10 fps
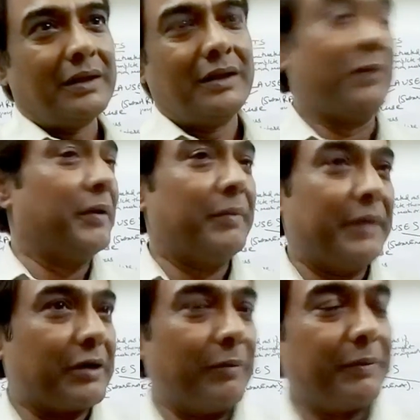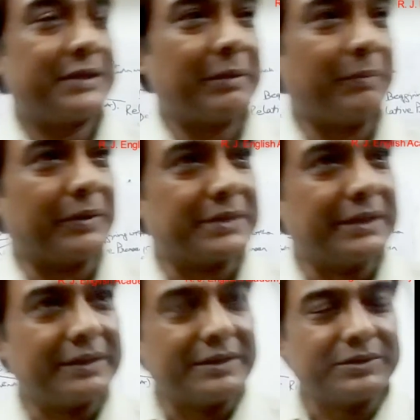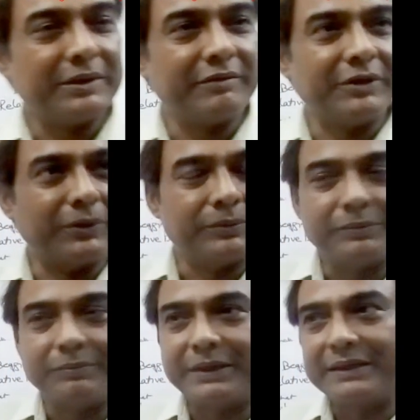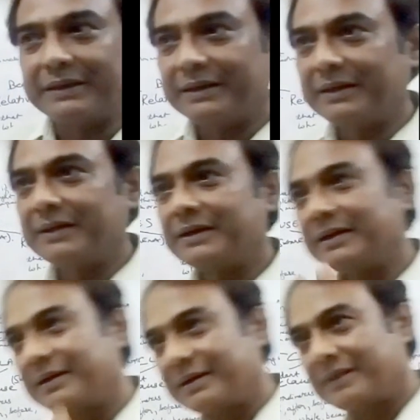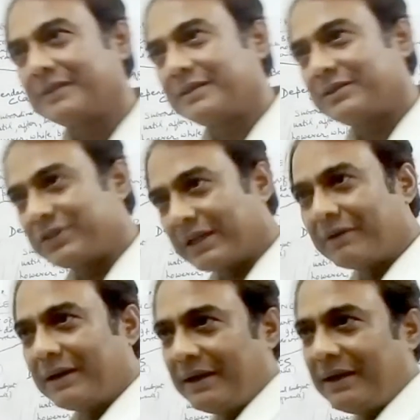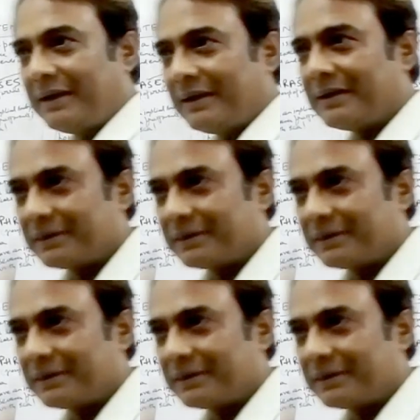It may be a complex compound sentence, you never know. But generally,